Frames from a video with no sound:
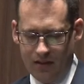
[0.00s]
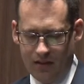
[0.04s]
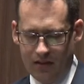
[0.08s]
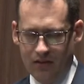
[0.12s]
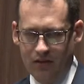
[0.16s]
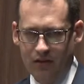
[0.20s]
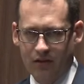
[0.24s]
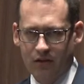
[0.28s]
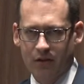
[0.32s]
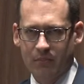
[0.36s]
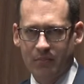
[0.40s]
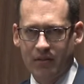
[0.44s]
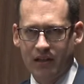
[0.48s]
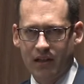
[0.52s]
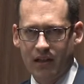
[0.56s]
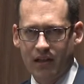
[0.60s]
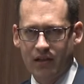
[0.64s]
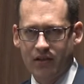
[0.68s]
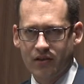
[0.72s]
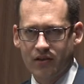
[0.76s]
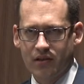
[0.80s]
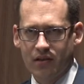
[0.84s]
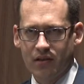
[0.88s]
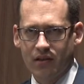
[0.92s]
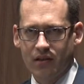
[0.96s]
in Europe and
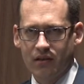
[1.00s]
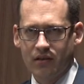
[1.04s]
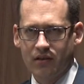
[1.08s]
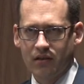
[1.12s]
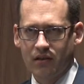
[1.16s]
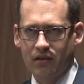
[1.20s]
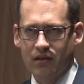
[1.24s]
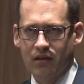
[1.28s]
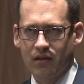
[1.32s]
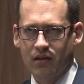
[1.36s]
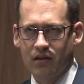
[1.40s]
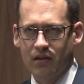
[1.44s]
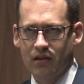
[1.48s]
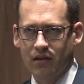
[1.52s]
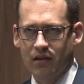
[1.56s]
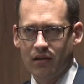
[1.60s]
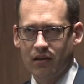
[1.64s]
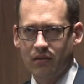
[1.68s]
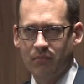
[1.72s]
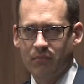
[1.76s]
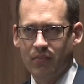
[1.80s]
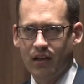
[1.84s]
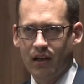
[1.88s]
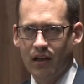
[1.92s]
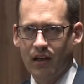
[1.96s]
Asia,
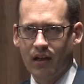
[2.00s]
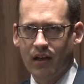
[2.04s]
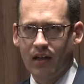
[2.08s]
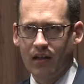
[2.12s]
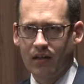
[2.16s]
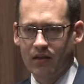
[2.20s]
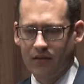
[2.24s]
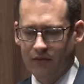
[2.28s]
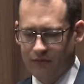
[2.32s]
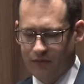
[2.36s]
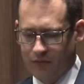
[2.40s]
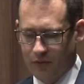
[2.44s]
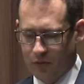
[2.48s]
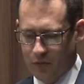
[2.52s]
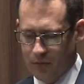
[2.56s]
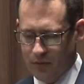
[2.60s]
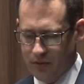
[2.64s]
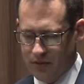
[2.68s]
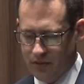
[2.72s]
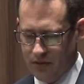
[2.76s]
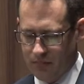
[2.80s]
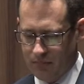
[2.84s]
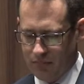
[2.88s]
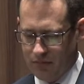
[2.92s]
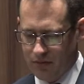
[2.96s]
undergirded by the
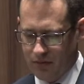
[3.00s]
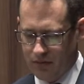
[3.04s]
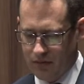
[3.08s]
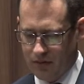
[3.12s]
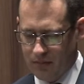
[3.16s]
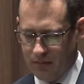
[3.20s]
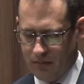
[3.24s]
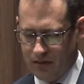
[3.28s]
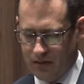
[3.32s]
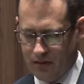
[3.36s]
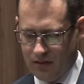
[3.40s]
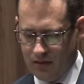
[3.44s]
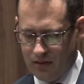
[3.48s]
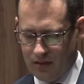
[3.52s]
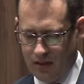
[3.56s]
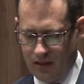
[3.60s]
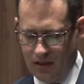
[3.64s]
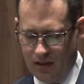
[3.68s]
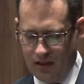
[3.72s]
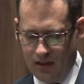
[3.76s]
forward deployment